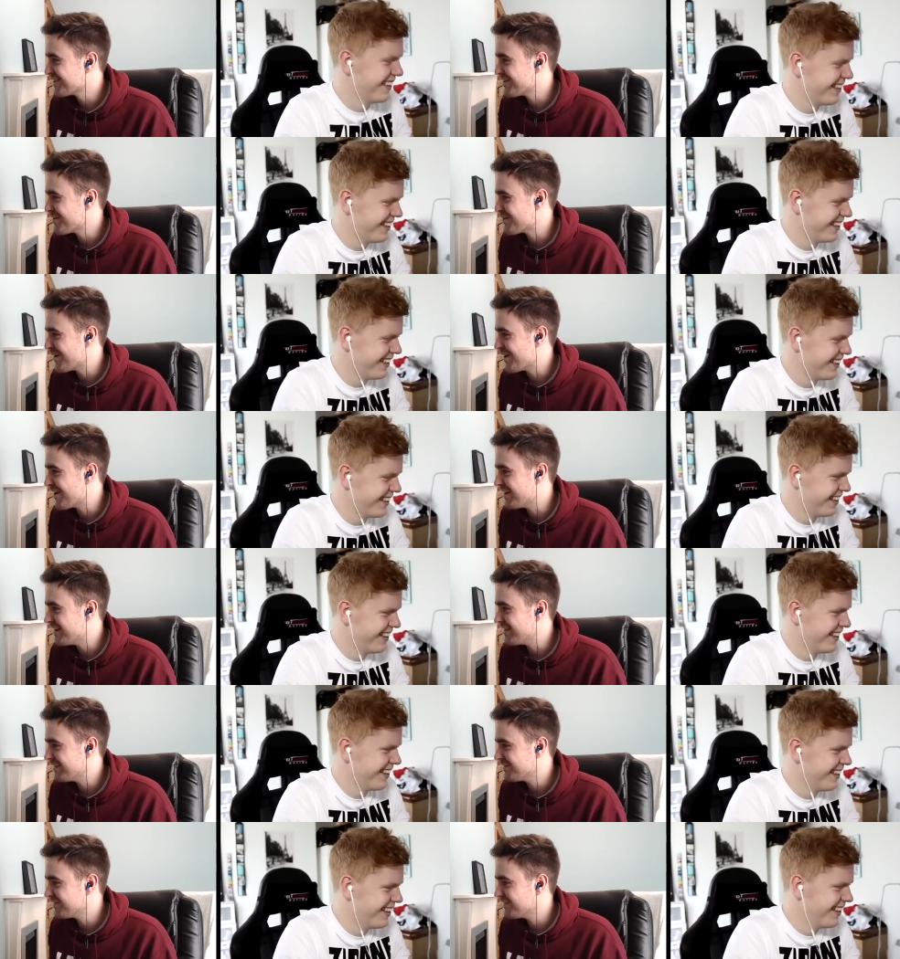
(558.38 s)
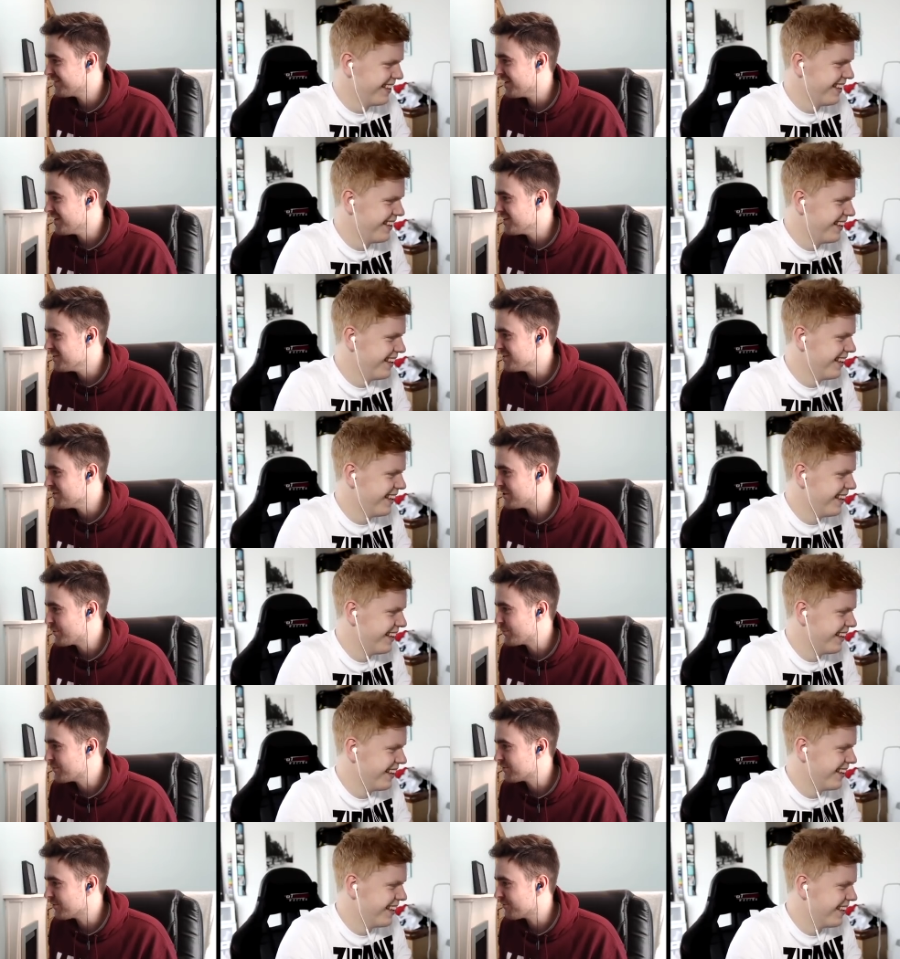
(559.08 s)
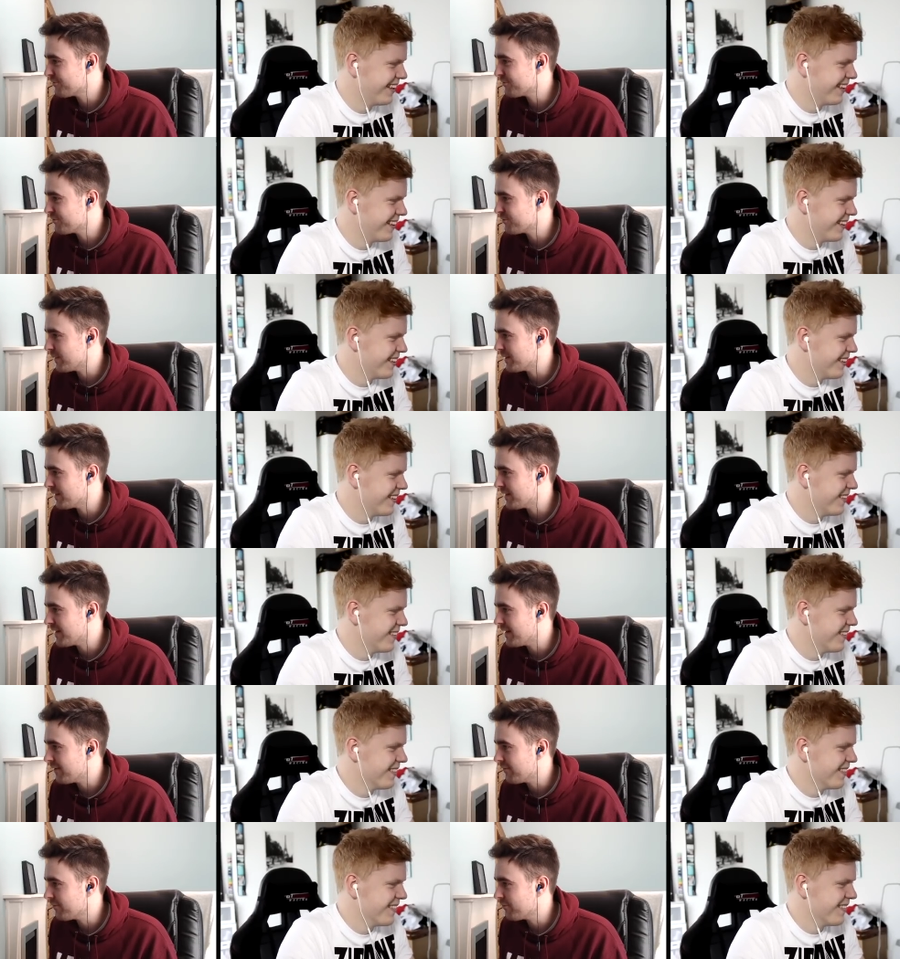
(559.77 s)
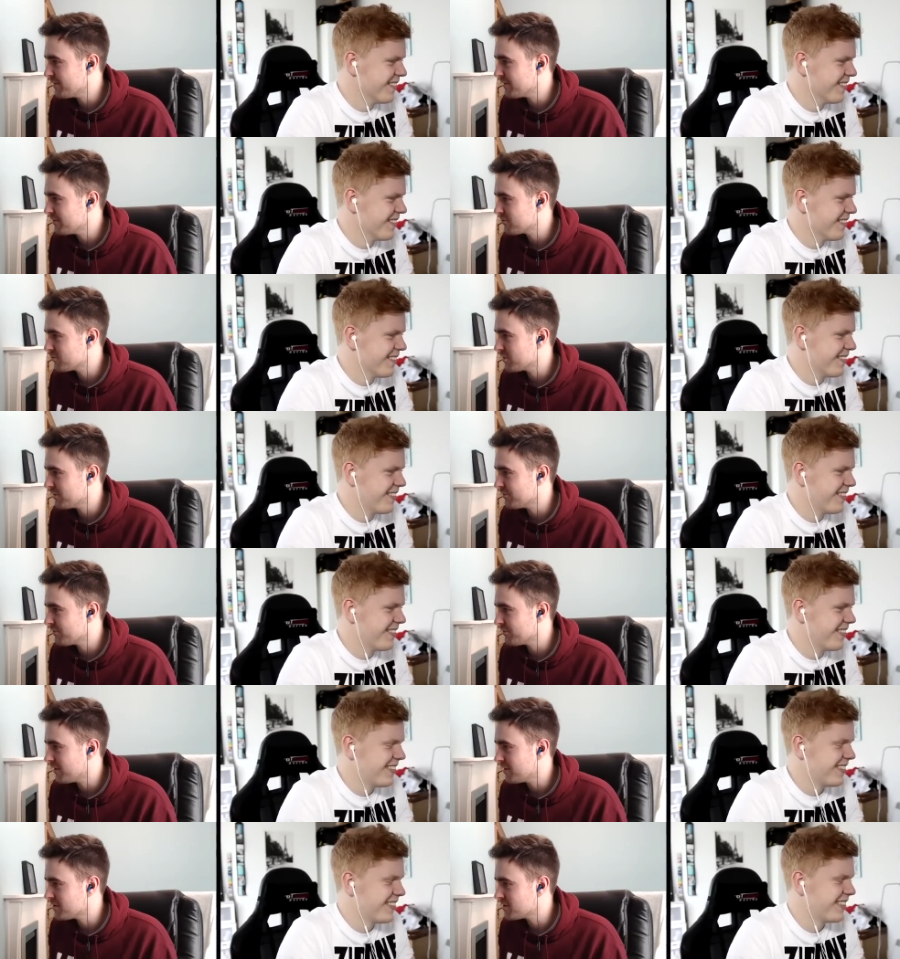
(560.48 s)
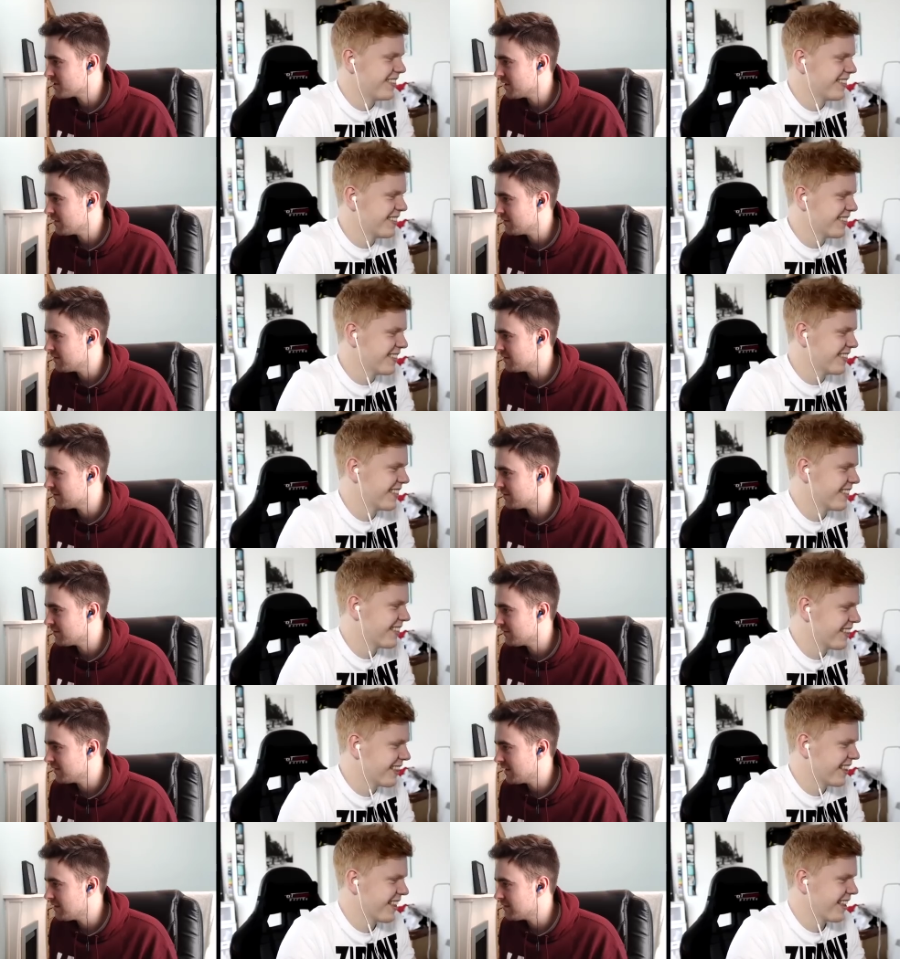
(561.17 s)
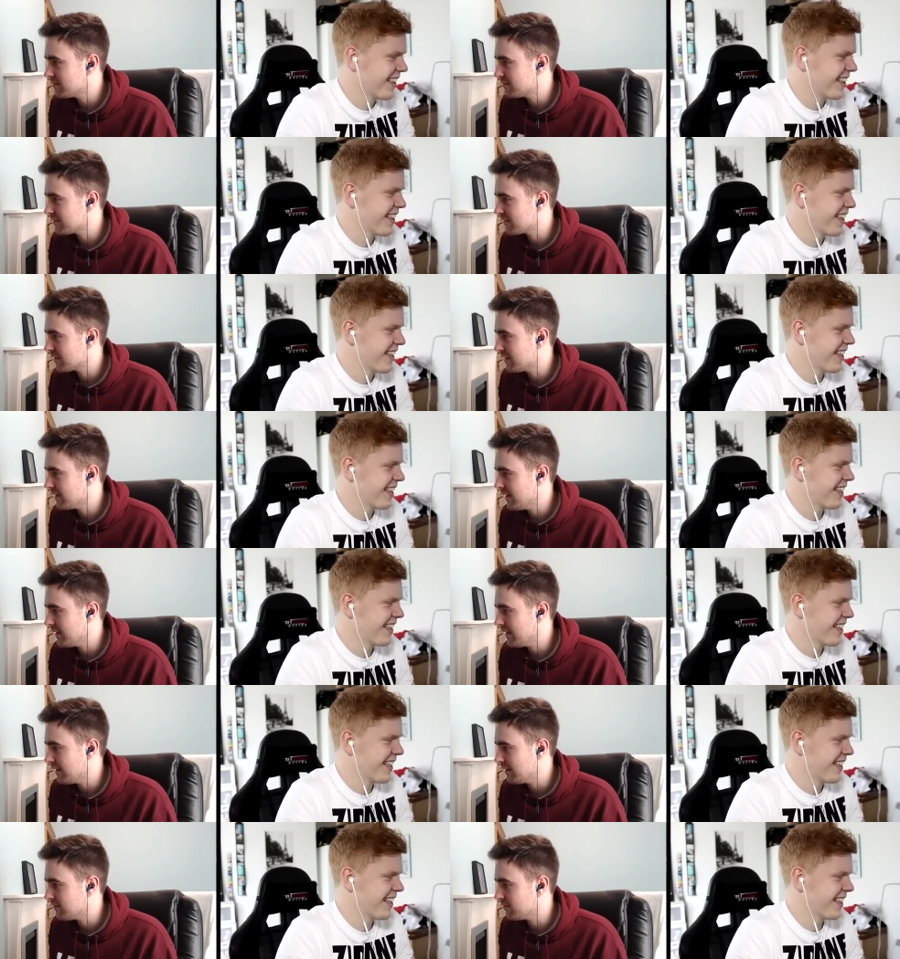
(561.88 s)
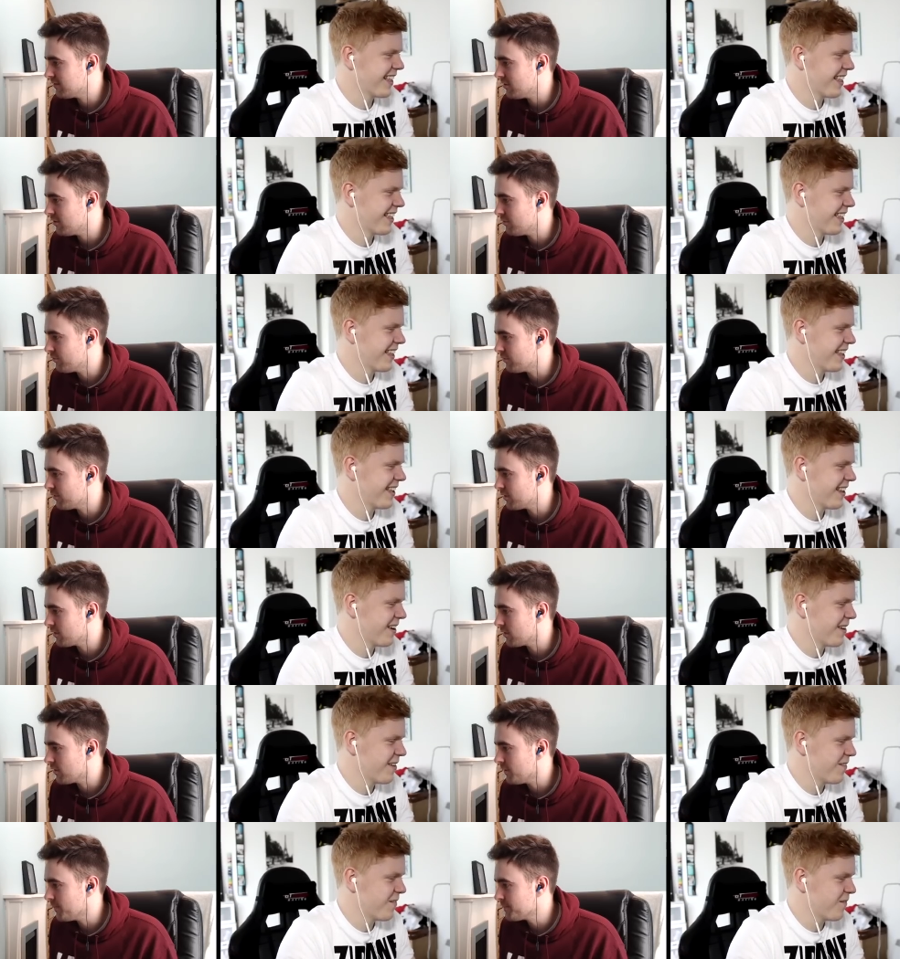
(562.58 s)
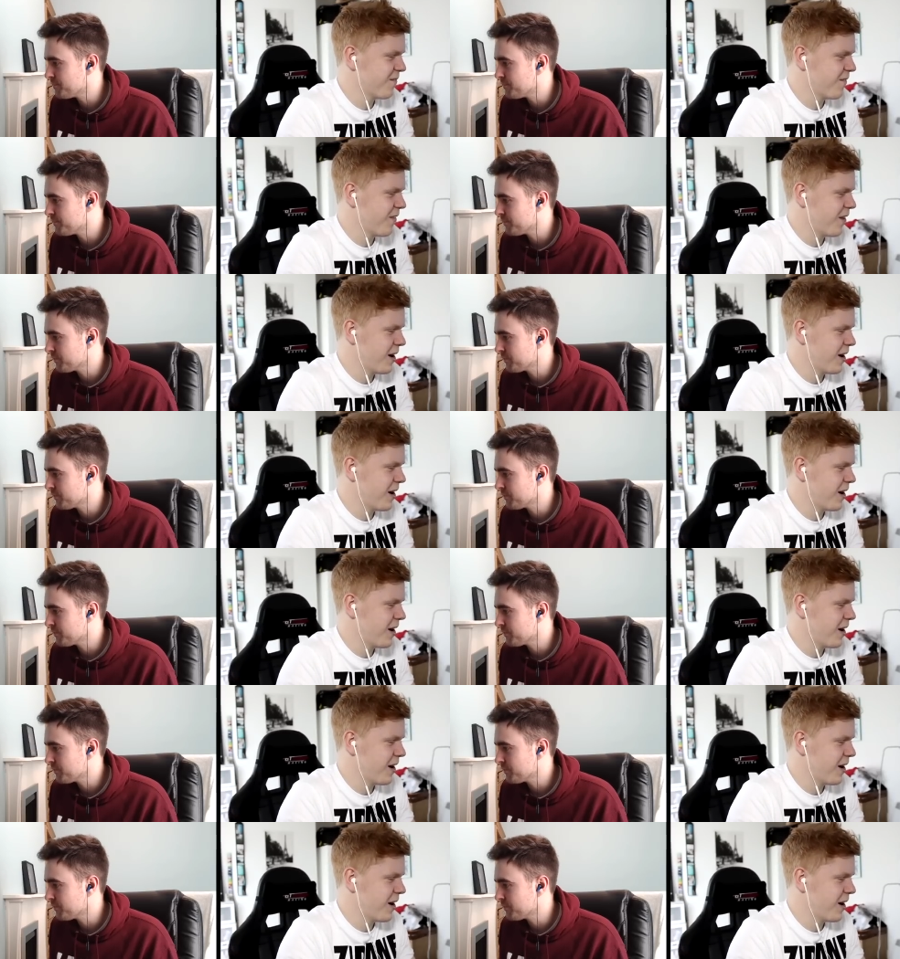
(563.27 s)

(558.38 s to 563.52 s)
Speaker 1: Q R S P U. Spelling that alphabet to try and find United States. Okay, let's see who we've got.